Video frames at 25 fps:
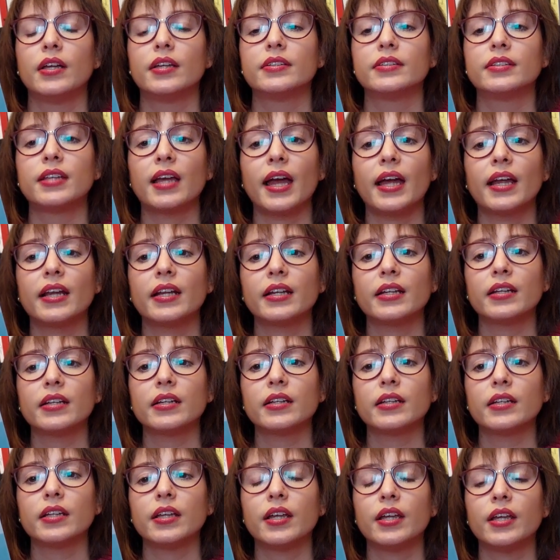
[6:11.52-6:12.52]
Then
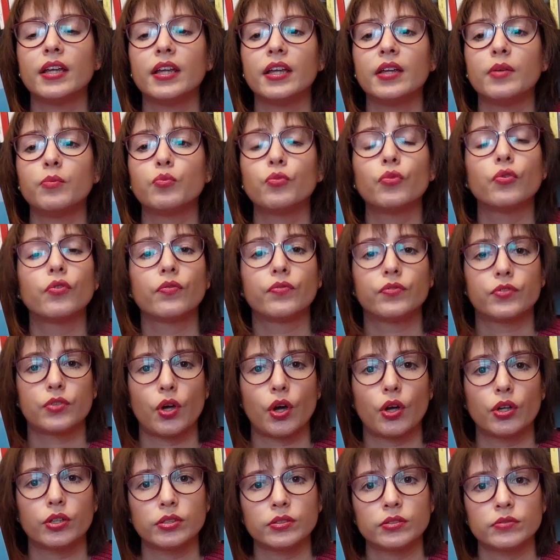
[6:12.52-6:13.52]
he moves
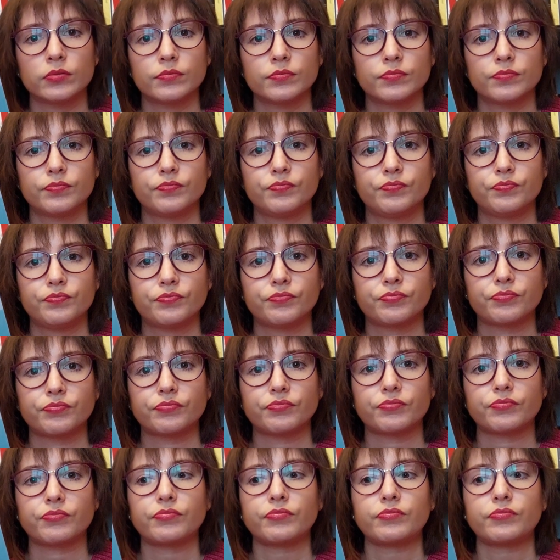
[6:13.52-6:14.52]
on.
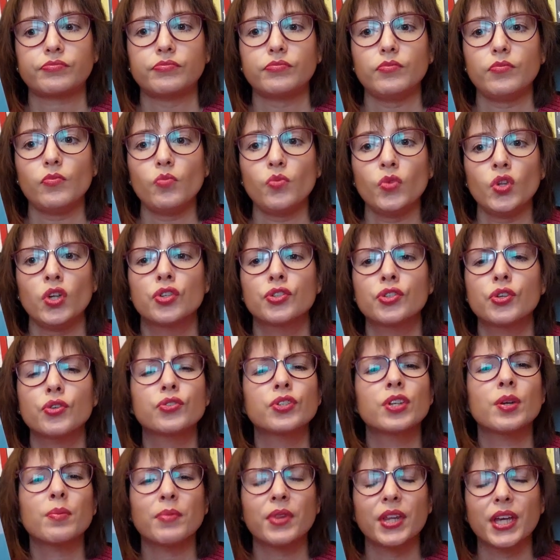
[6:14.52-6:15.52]
So
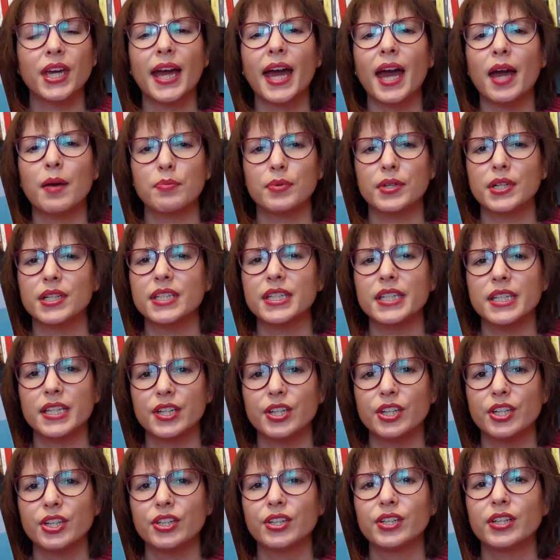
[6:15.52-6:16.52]
something happens
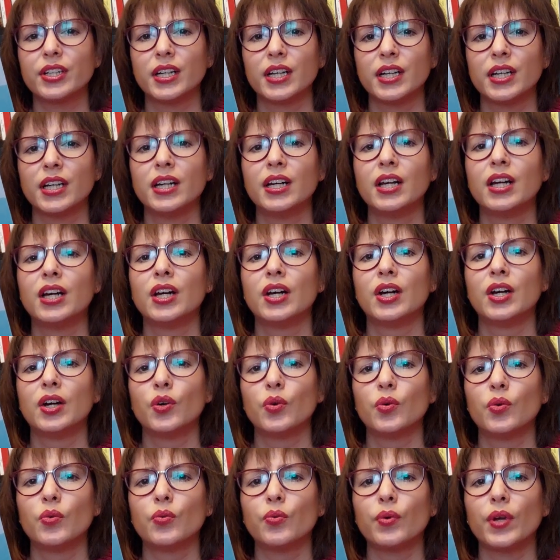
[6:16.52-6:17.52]
here
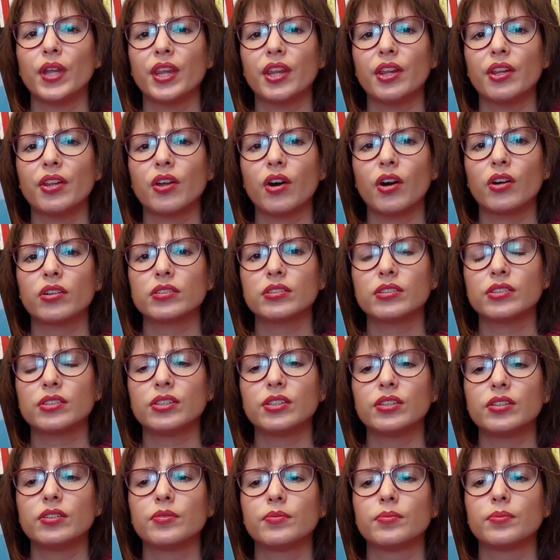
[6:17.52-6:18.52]
with the
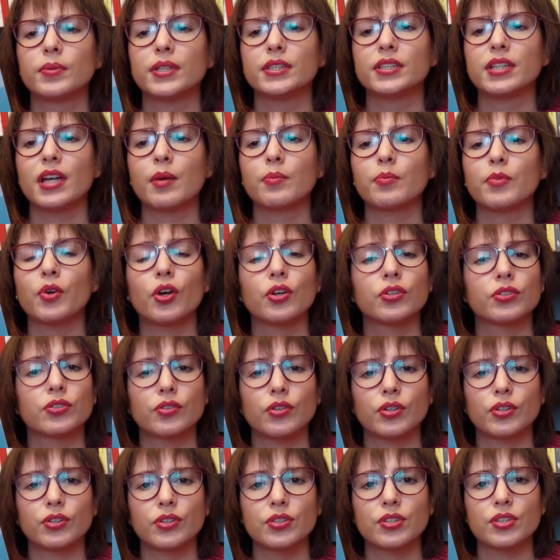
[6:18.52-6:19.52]
doctor, but I'm not
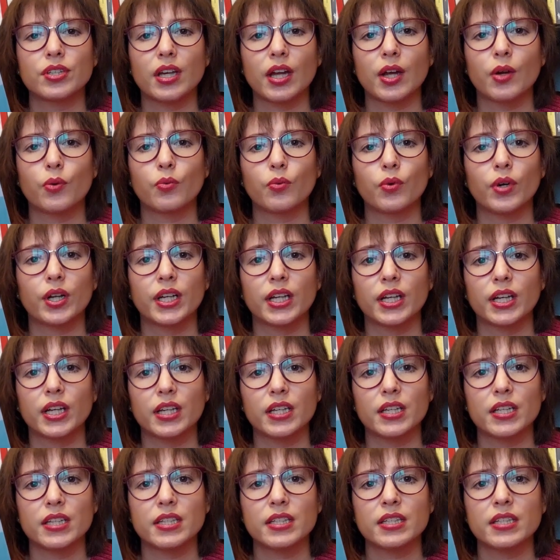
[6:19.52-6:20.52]
going to say what it
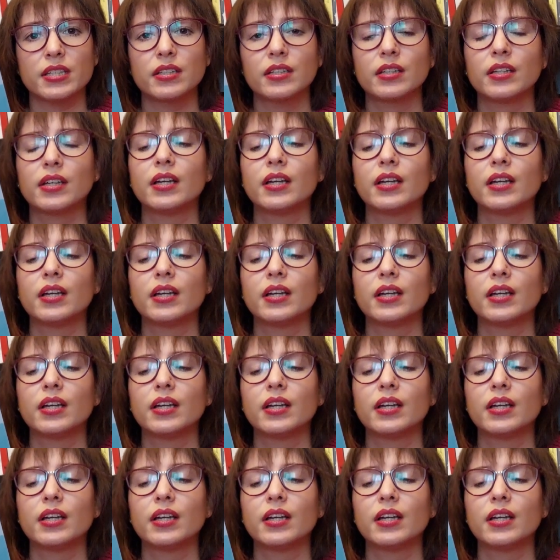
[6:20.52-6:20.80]
is.